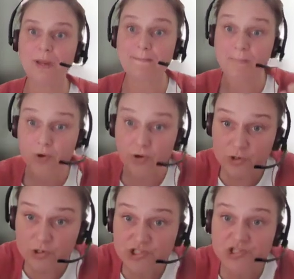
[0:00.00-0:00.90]
we
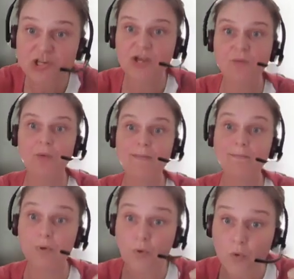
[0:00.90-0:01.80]
push, we
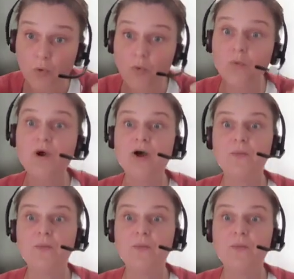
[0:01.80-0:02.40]
pull,